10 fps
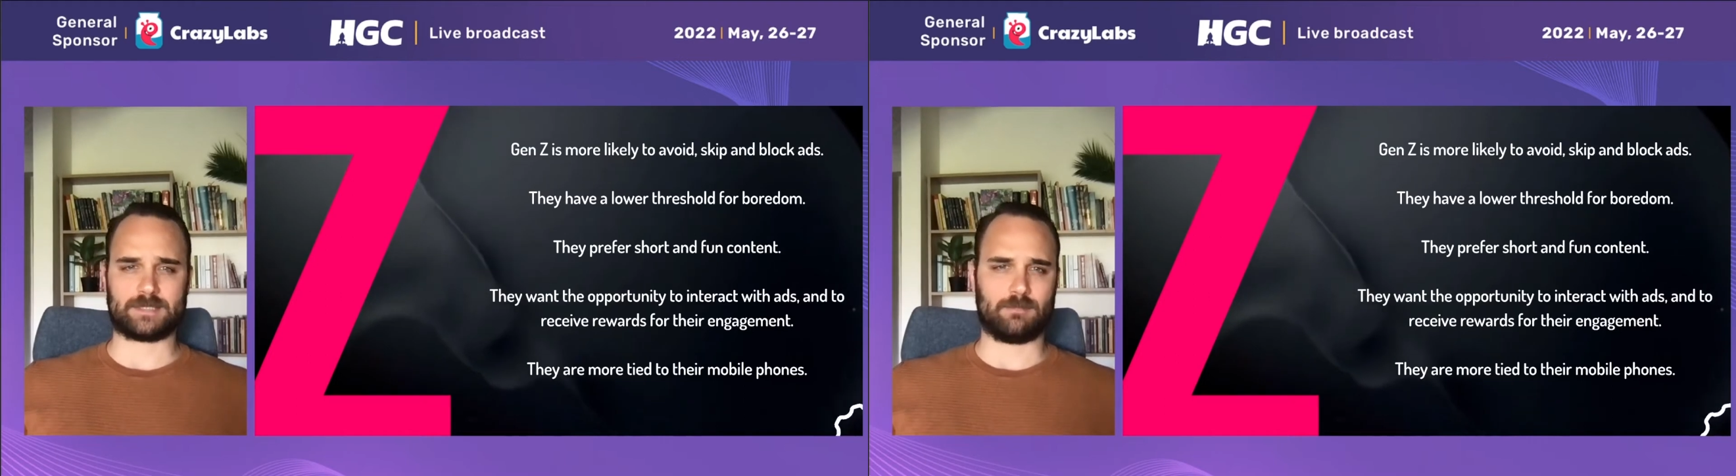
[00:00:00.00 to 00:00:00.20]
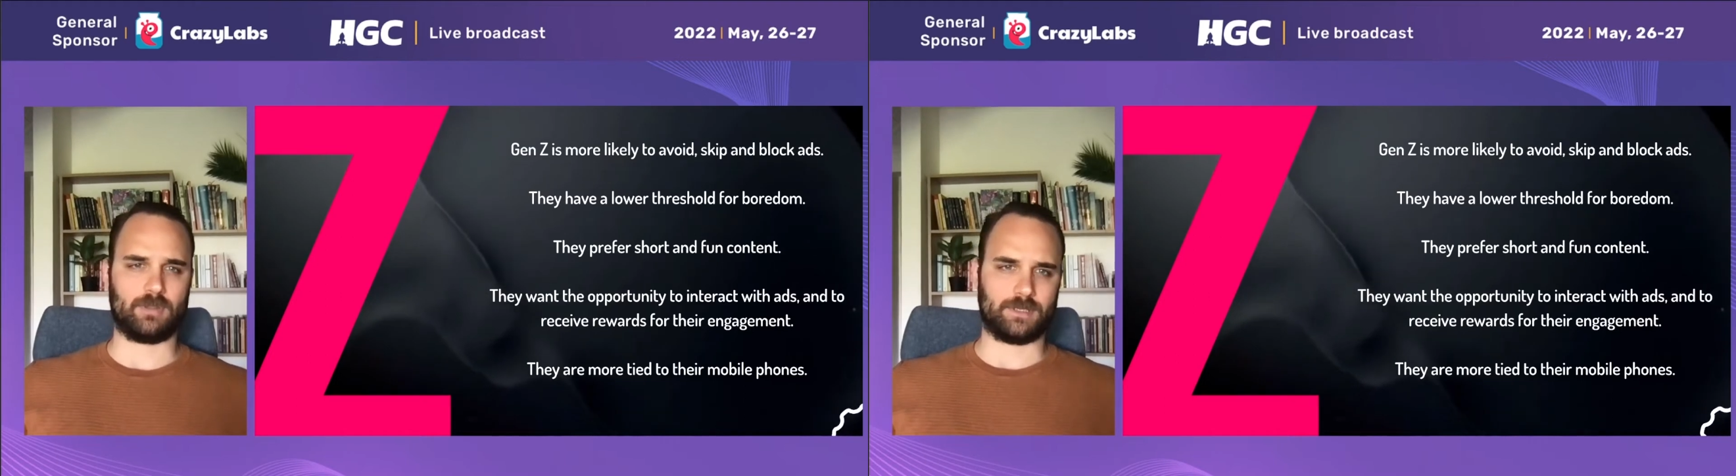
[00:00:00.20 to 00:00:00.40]

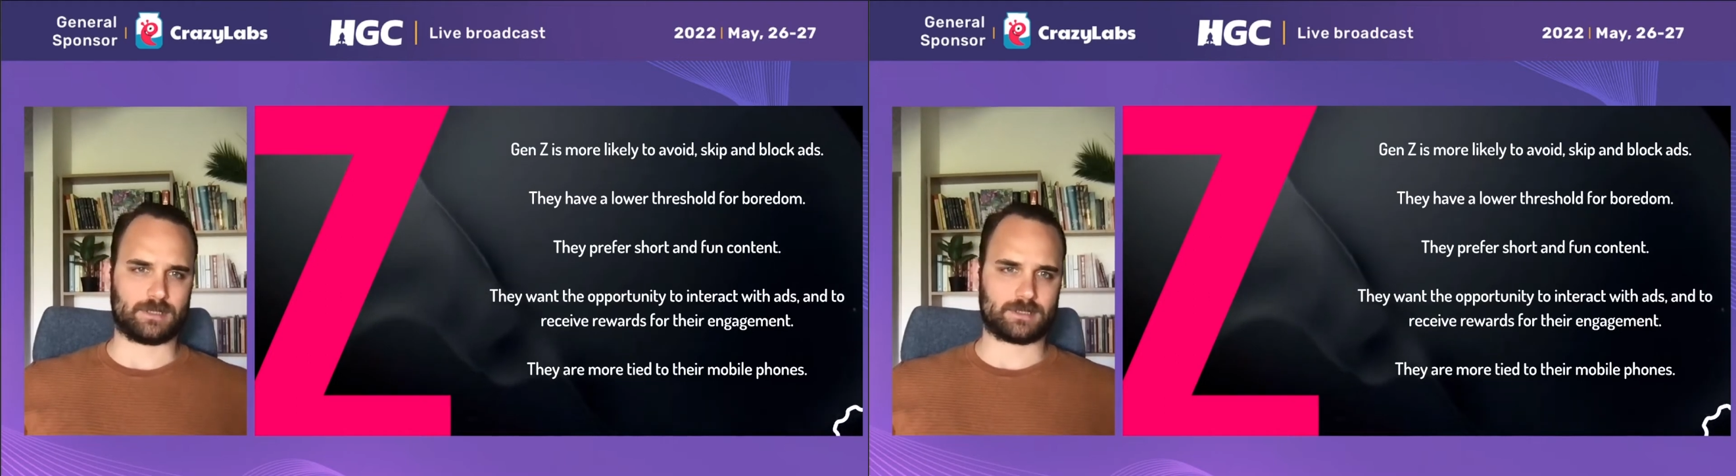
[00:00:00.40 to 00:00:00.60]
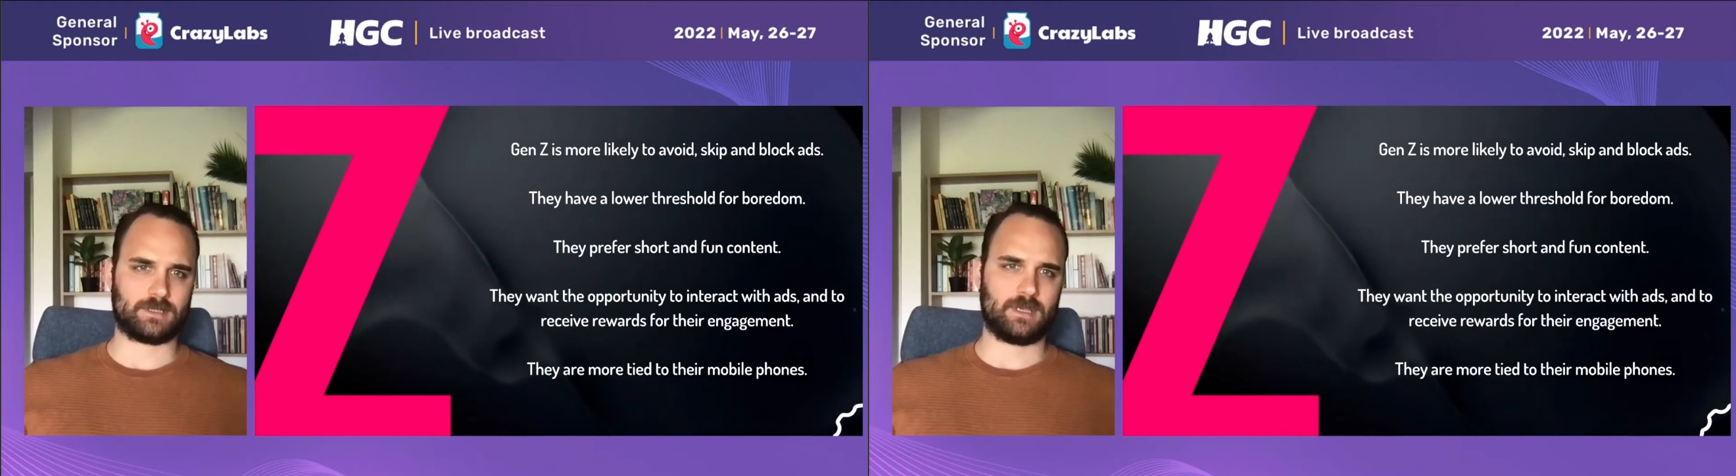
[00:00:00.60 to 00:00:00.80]

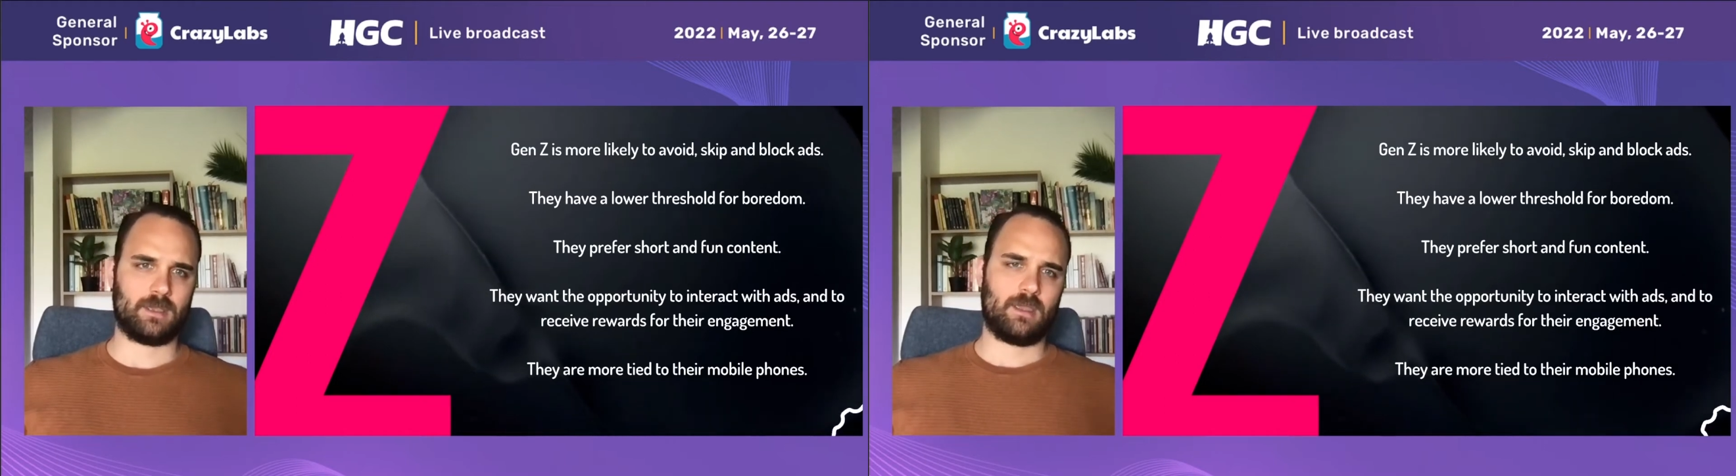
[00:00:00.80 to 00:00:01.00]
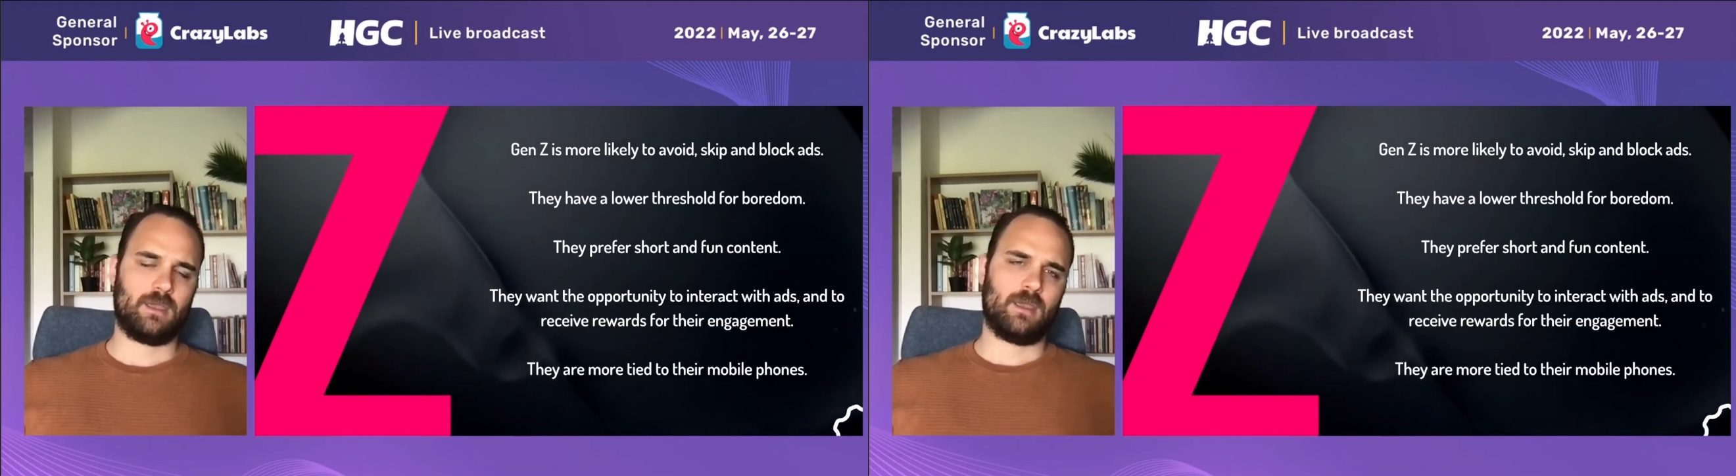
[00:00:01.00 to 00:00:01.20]
models.
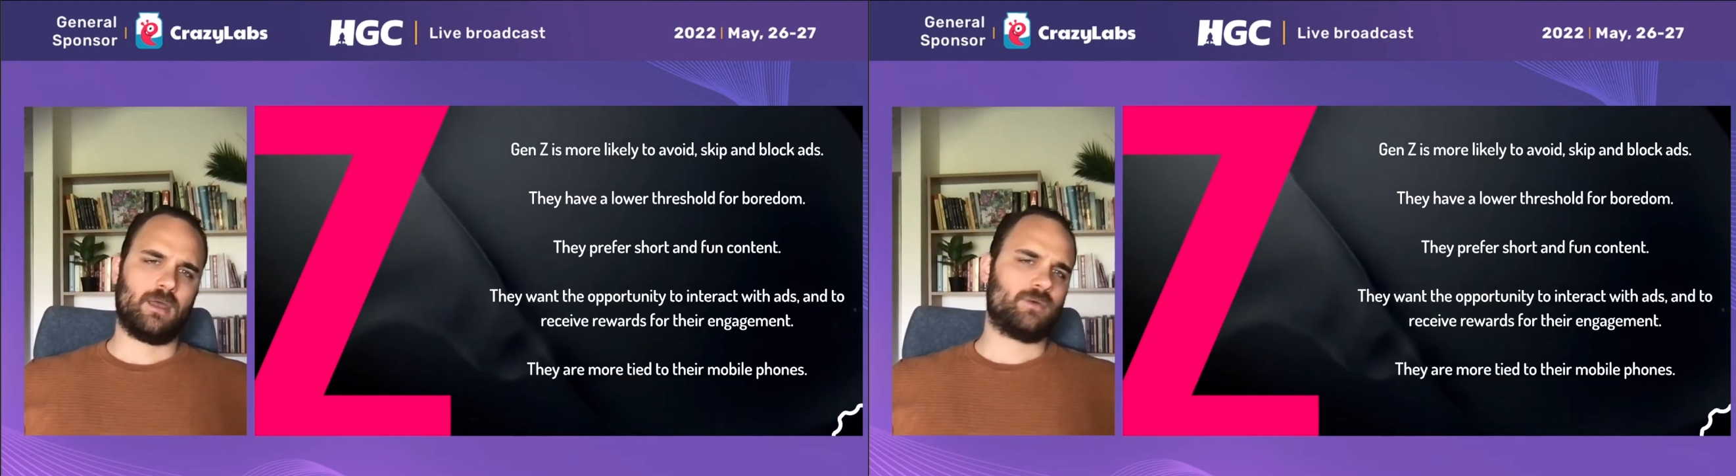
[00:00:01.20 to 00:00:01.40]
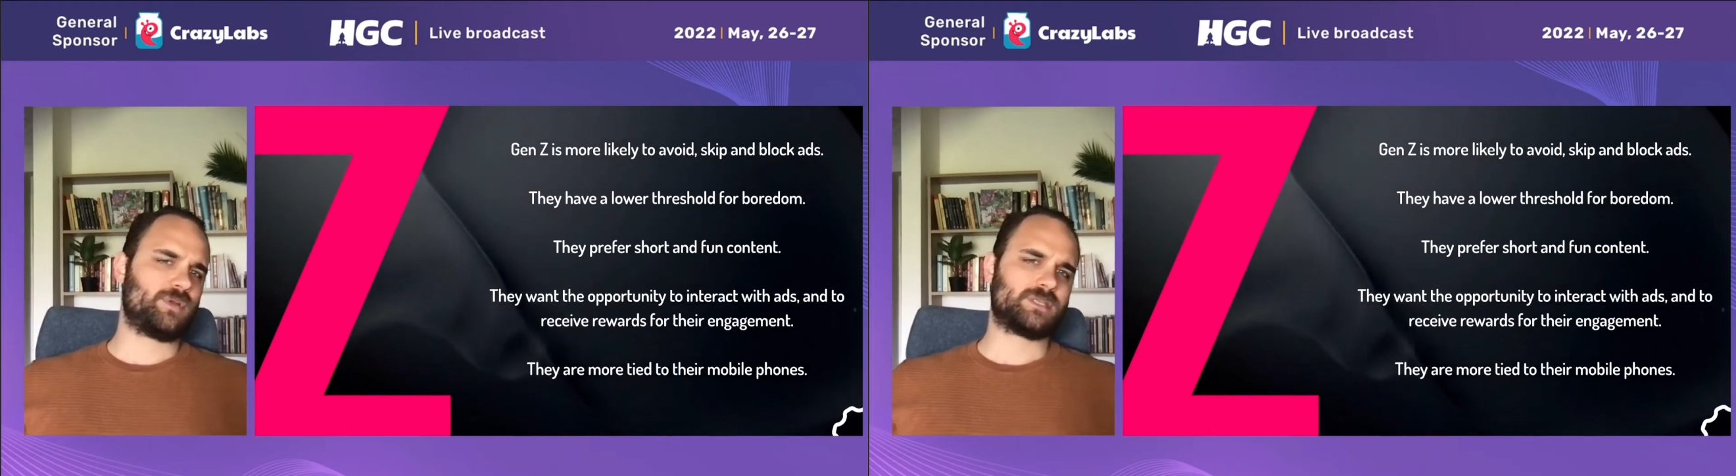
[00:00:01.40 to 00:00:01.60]

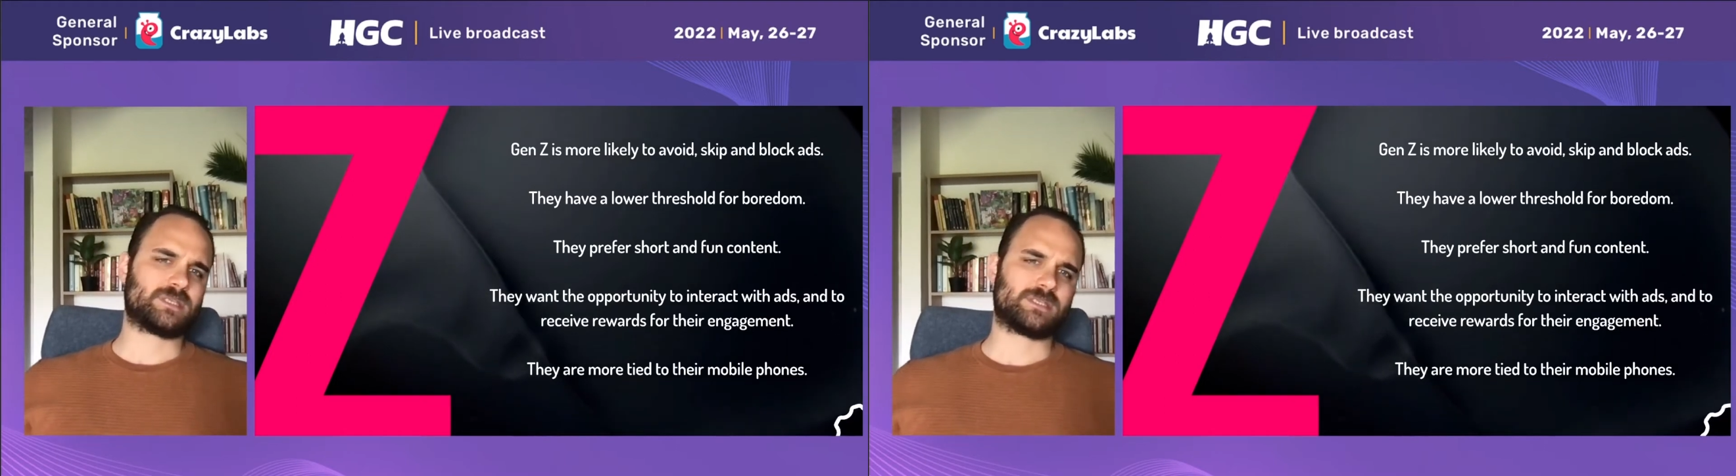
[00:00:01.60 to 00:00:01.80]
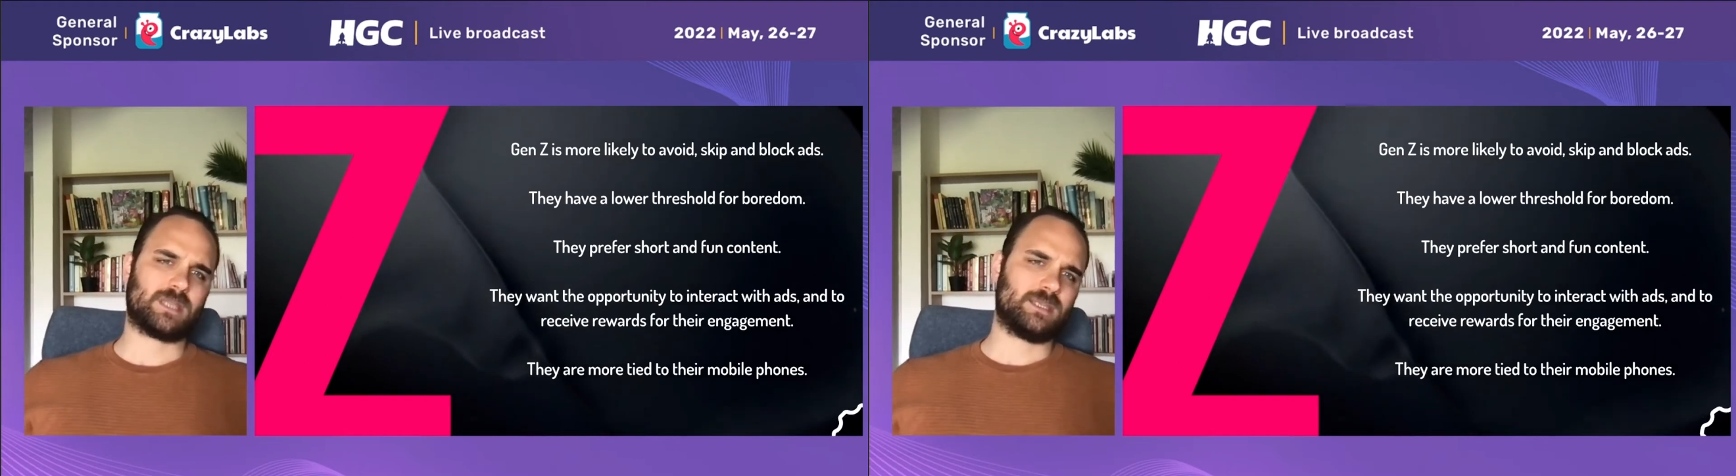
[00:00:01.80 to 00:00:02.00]
Recent
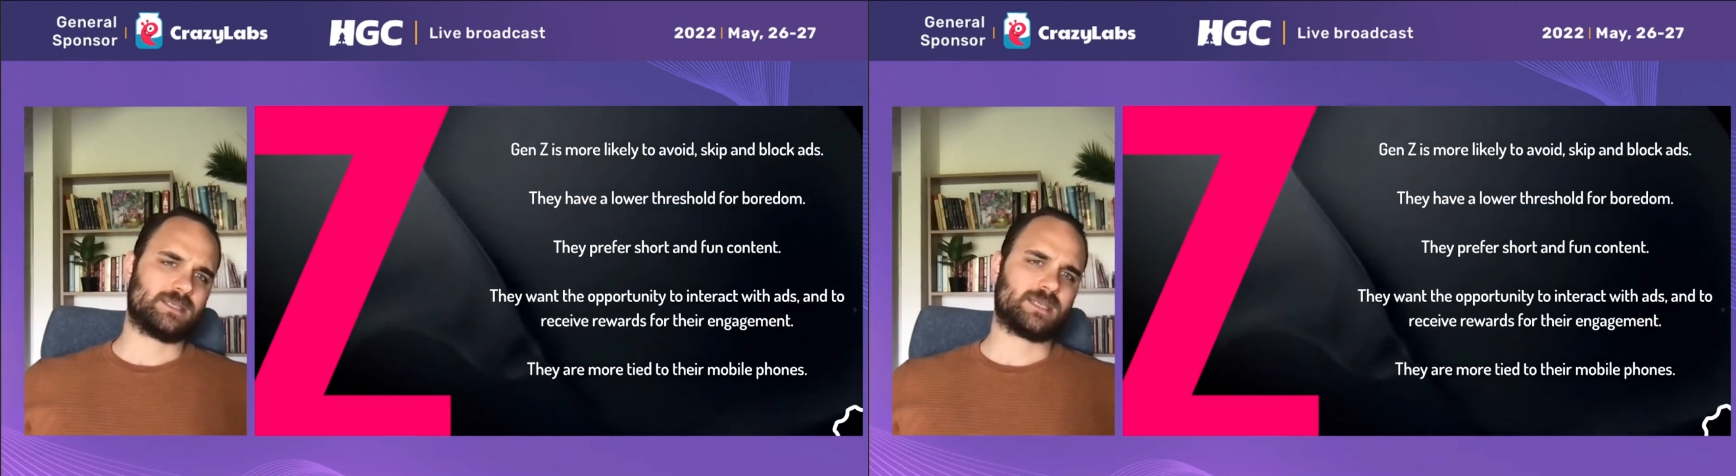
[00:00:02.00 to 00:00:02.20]
studies